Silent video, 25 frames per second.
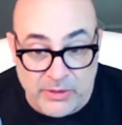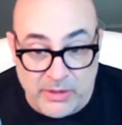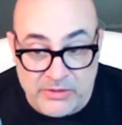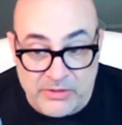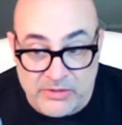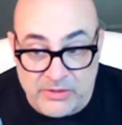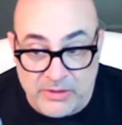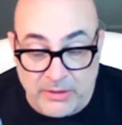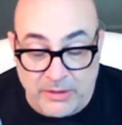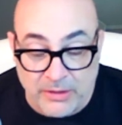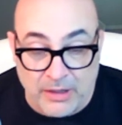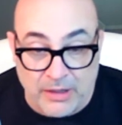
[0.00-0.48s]

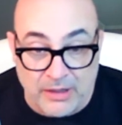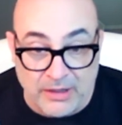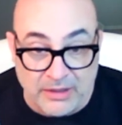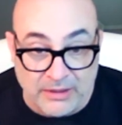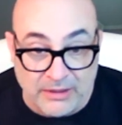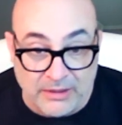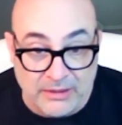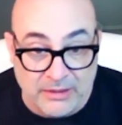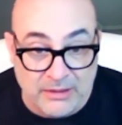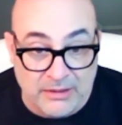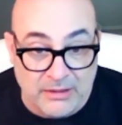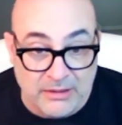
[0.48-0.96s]
your gut,
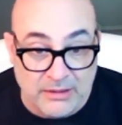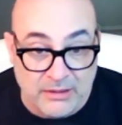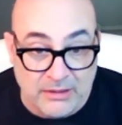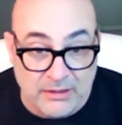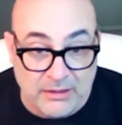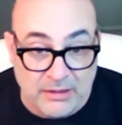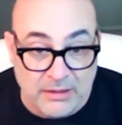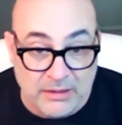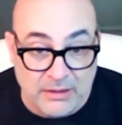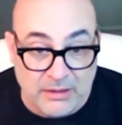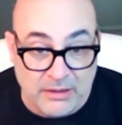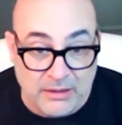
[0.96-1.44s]

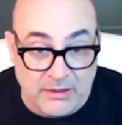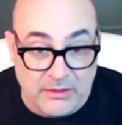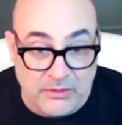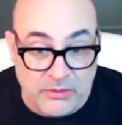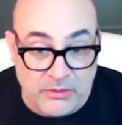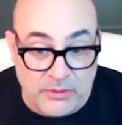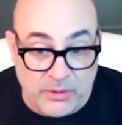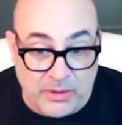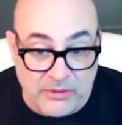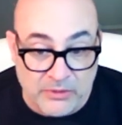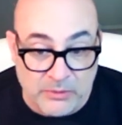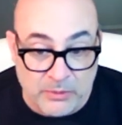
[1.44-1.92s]

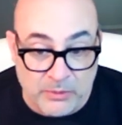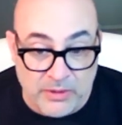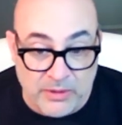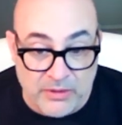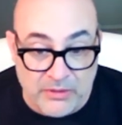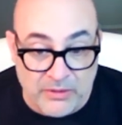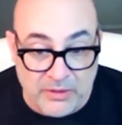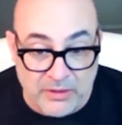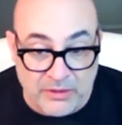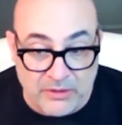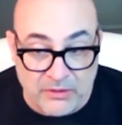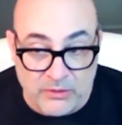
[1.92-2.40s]
trust what you
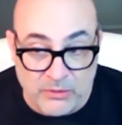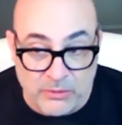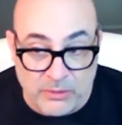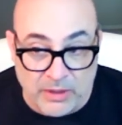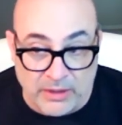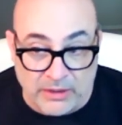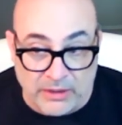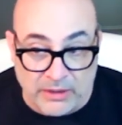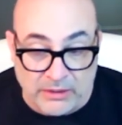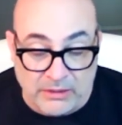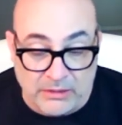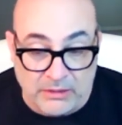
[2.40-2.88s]
think is
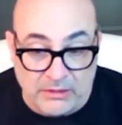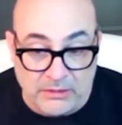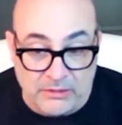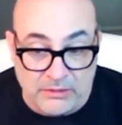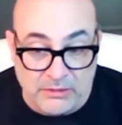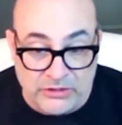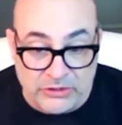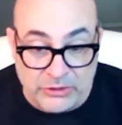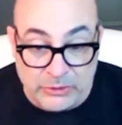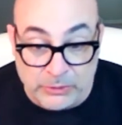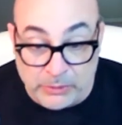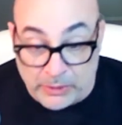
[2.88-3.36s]
right,
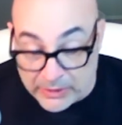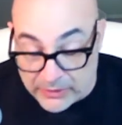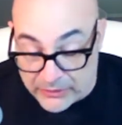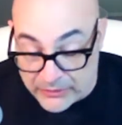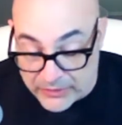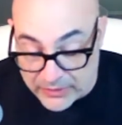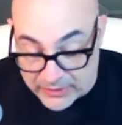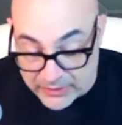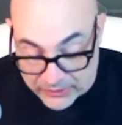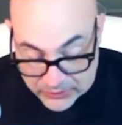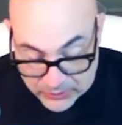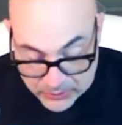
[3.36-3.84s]
do what you
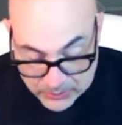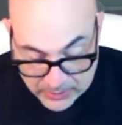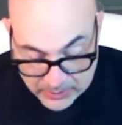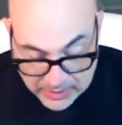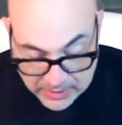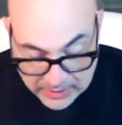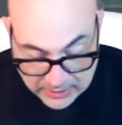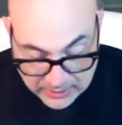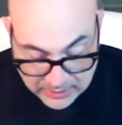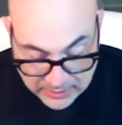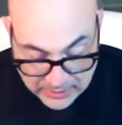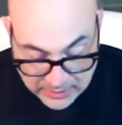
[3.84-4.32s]
think is
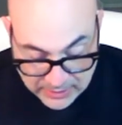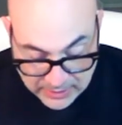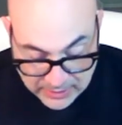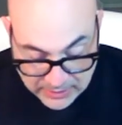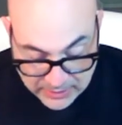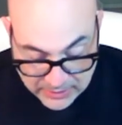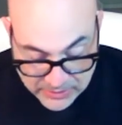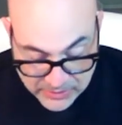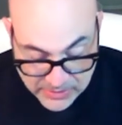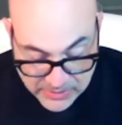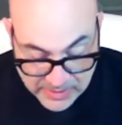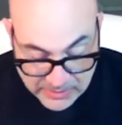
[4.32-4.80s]
right,
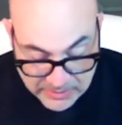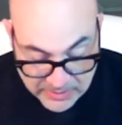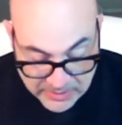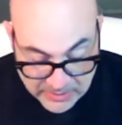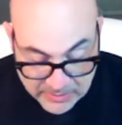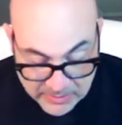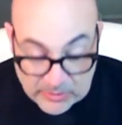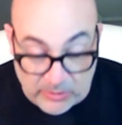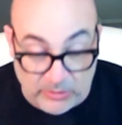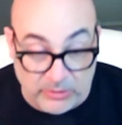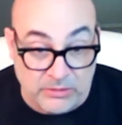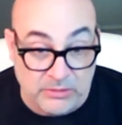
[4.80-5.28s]
and treat
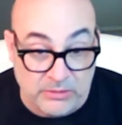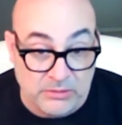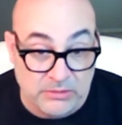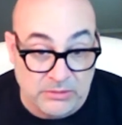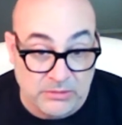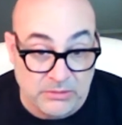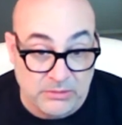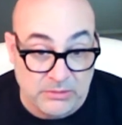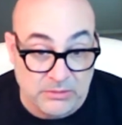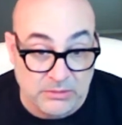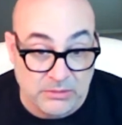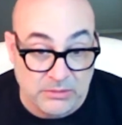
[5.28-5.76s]
people
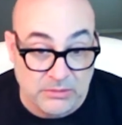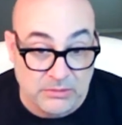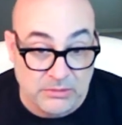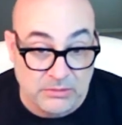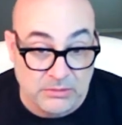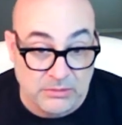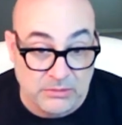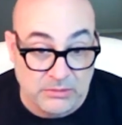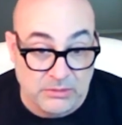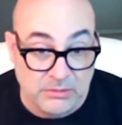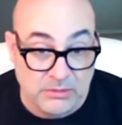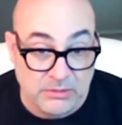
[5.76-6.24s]

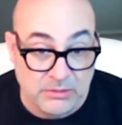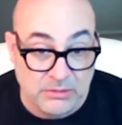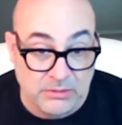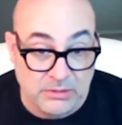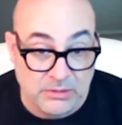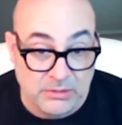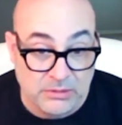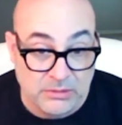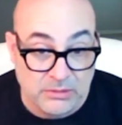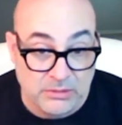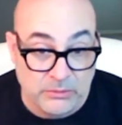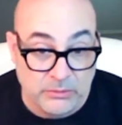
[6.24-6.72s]

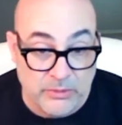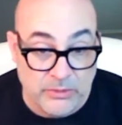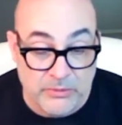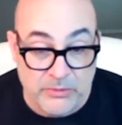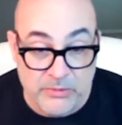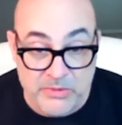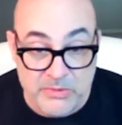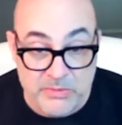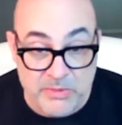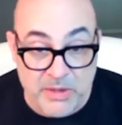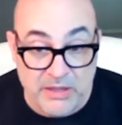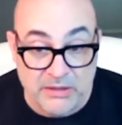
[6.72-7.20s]
with
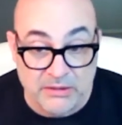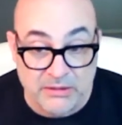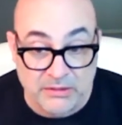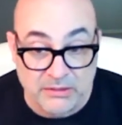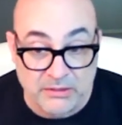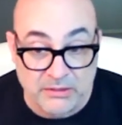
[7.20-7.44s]
respect.